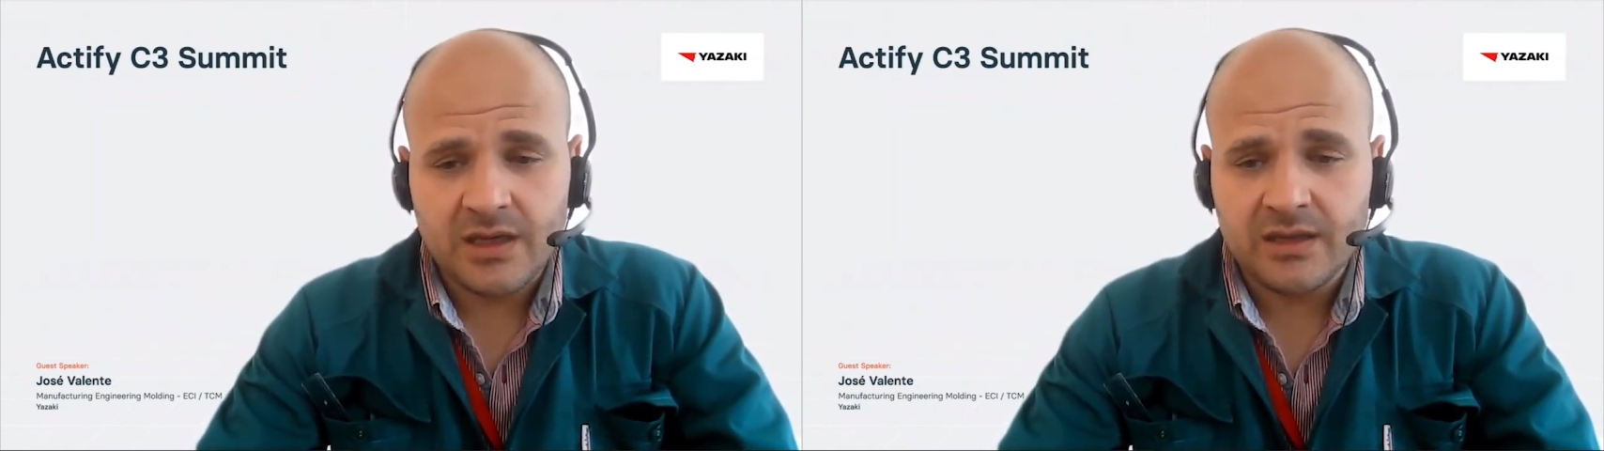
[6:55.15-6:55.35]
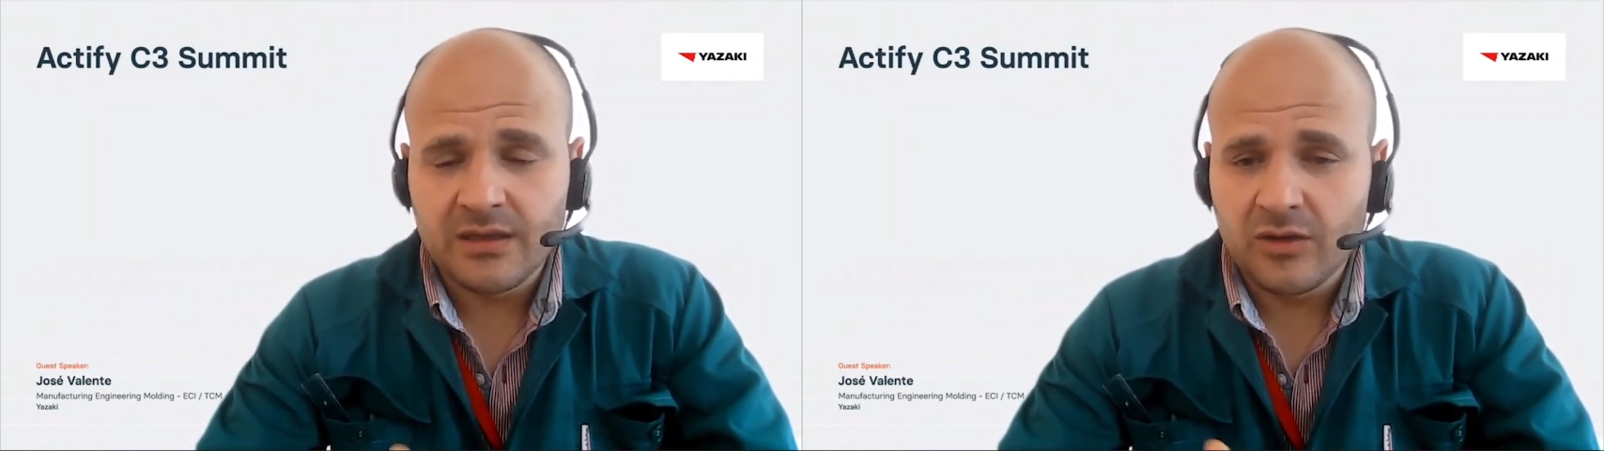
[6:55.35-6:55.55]

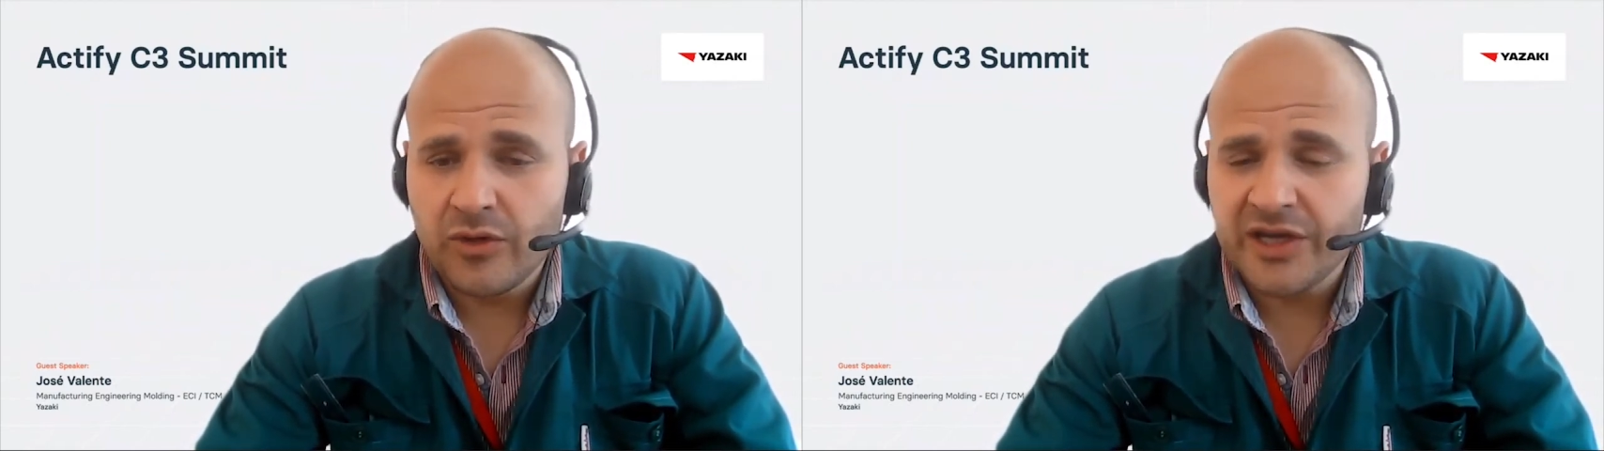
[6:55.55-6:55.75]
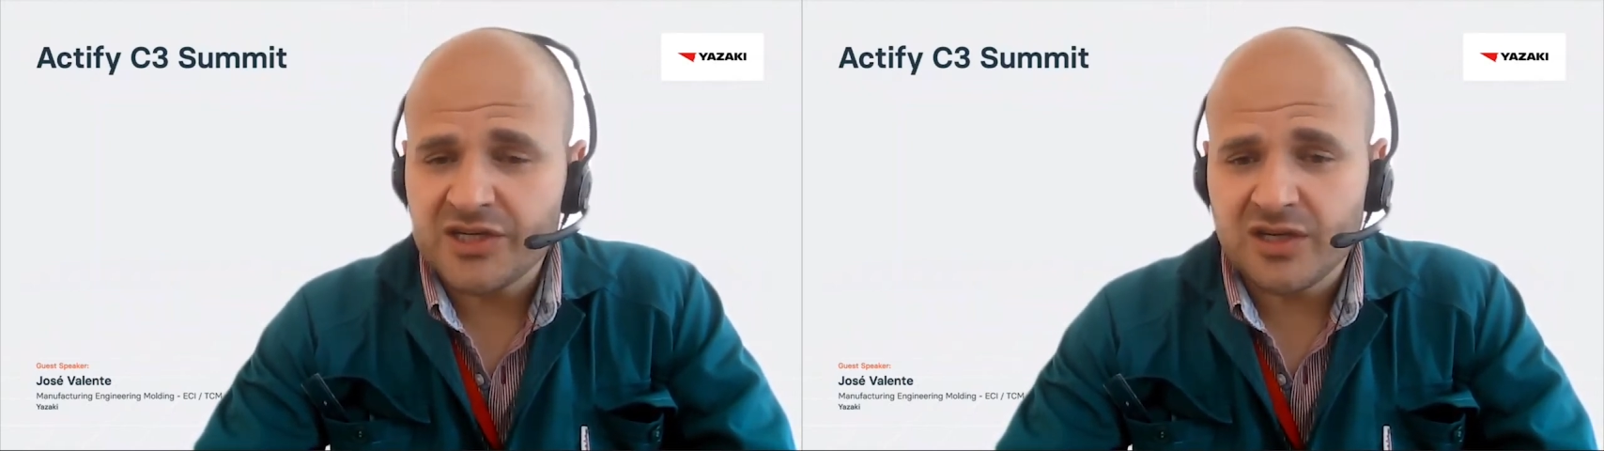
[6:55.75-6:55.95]
in the
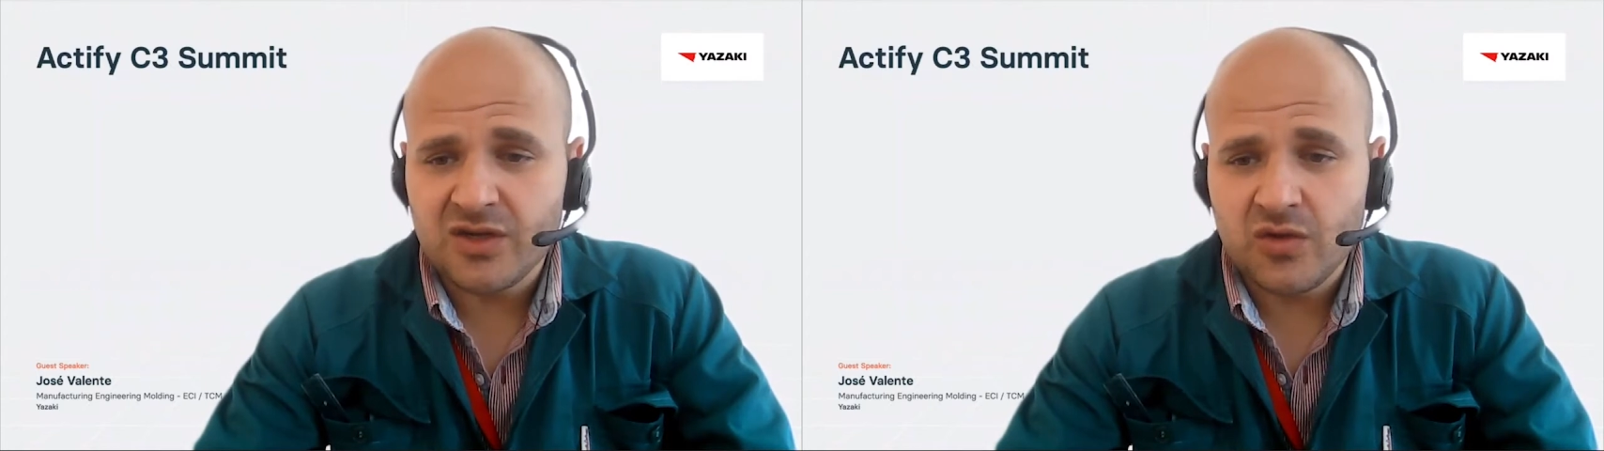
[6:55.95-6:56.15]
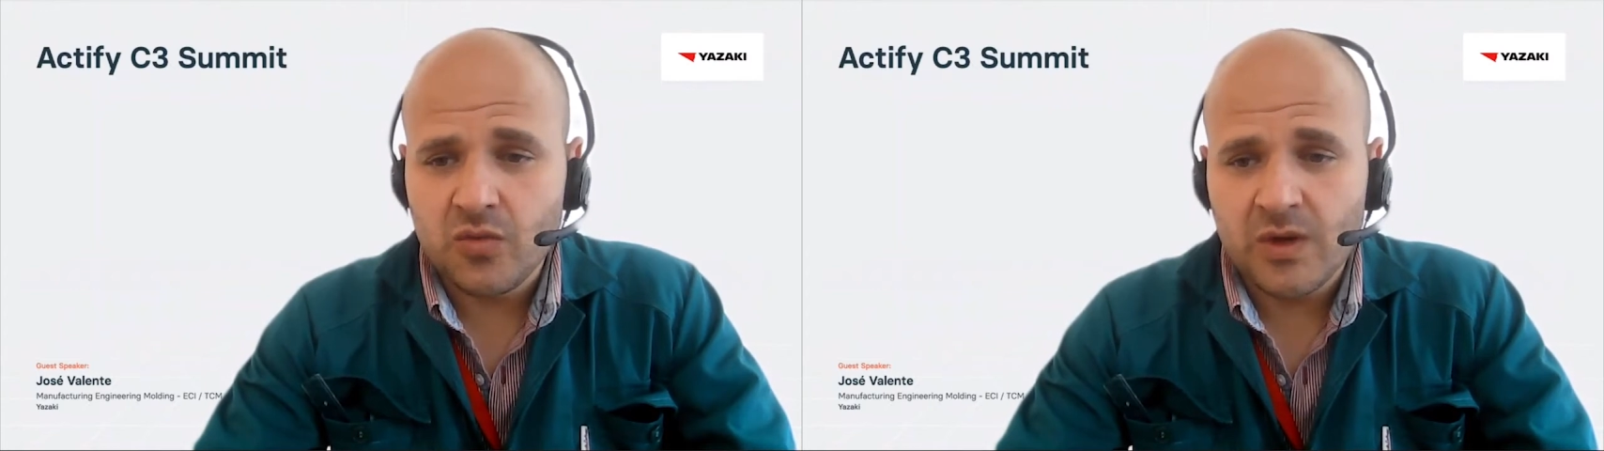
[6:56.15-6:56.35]

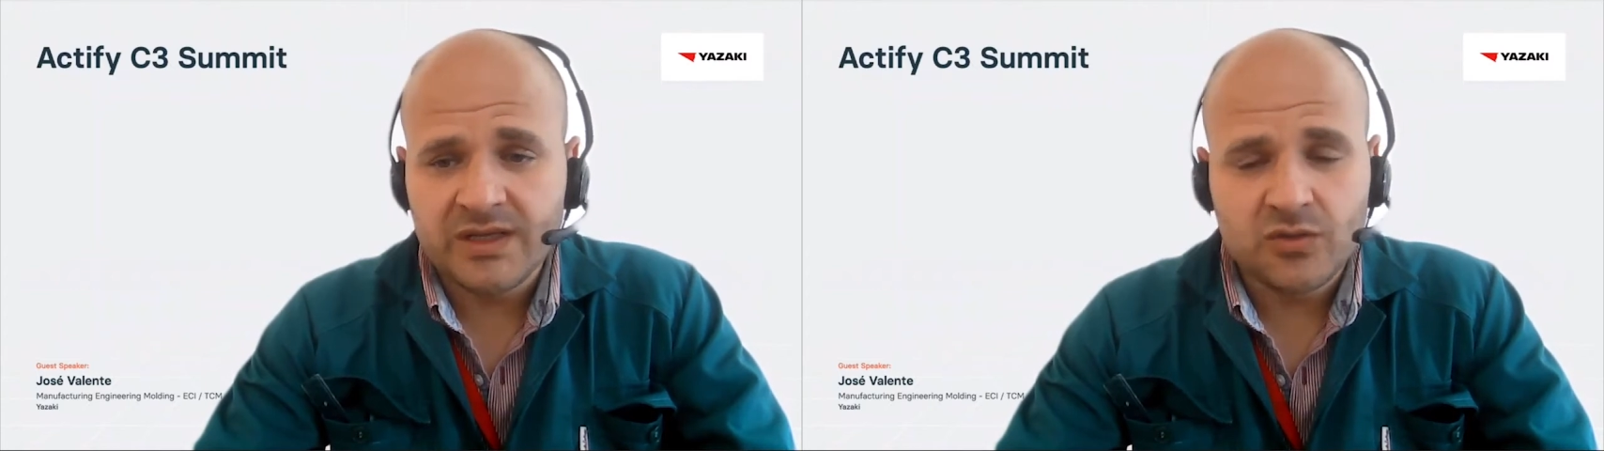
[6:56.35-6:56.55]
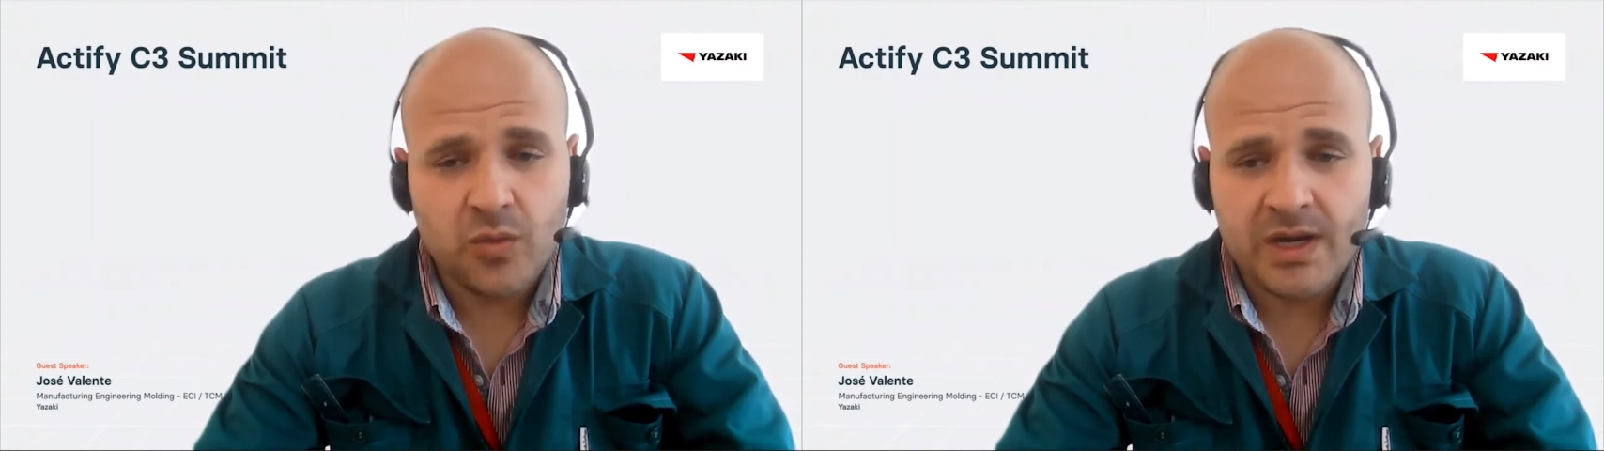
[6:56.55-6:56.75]
location you
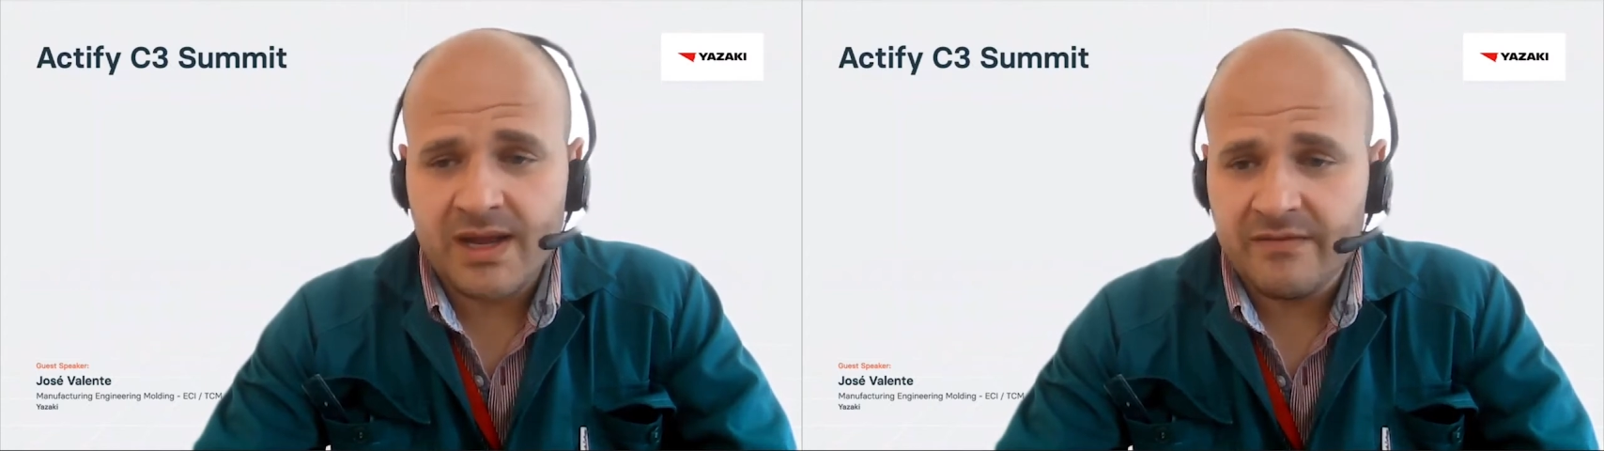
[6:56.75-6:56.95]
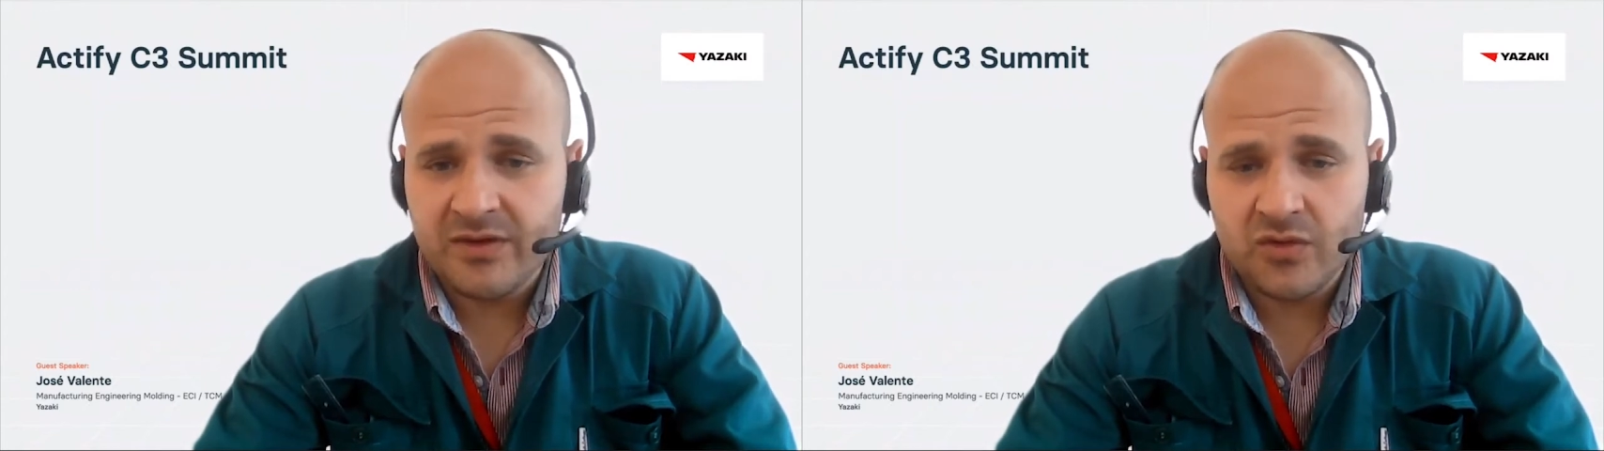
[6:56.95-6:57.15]
want
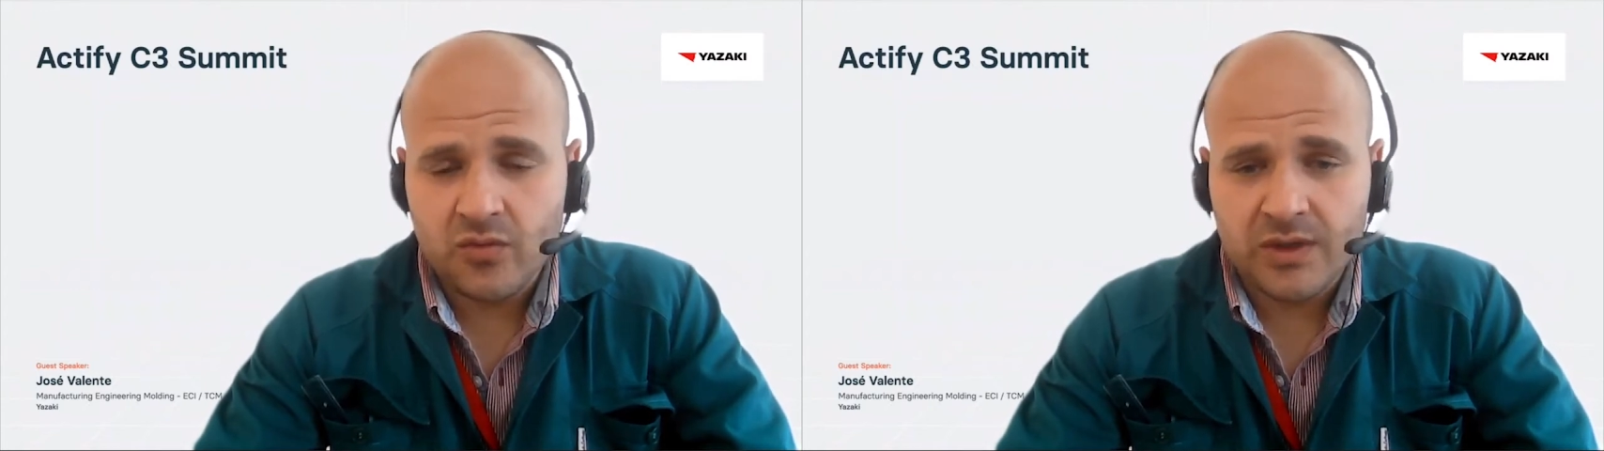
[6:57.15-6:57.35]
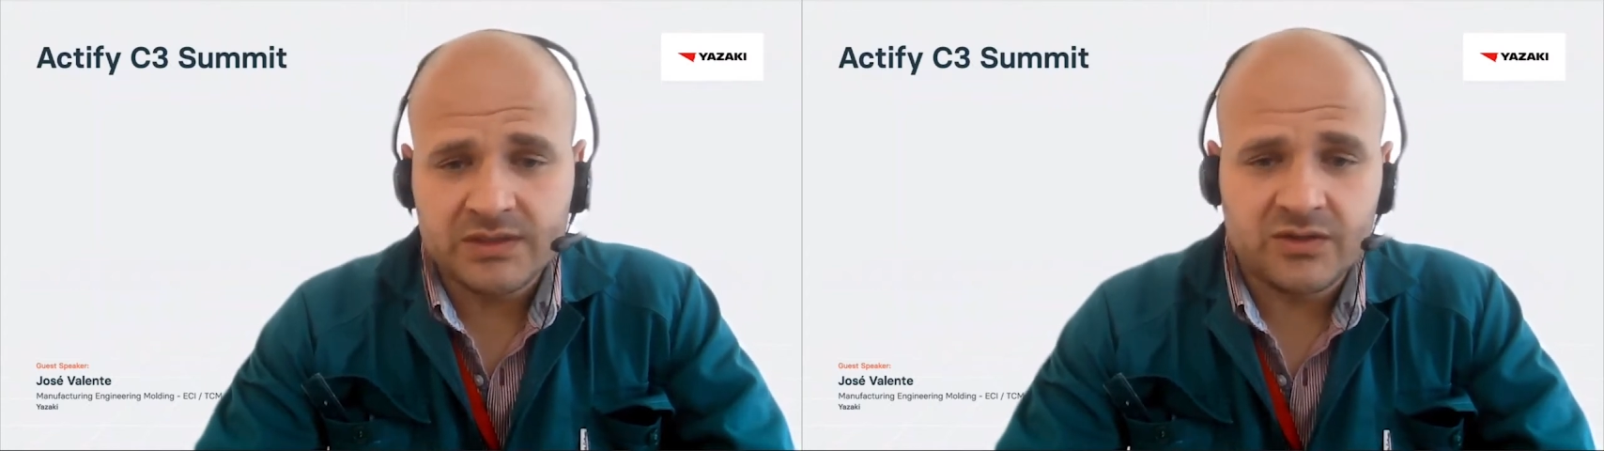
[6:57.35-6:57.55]
whenever you
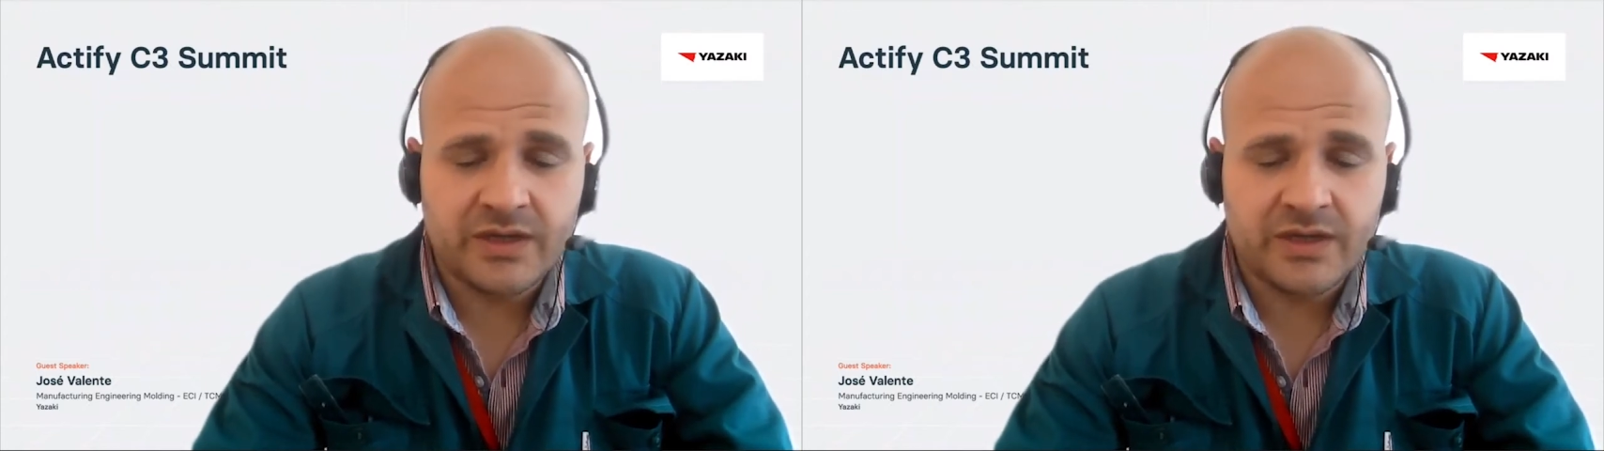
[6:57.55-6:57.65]
want.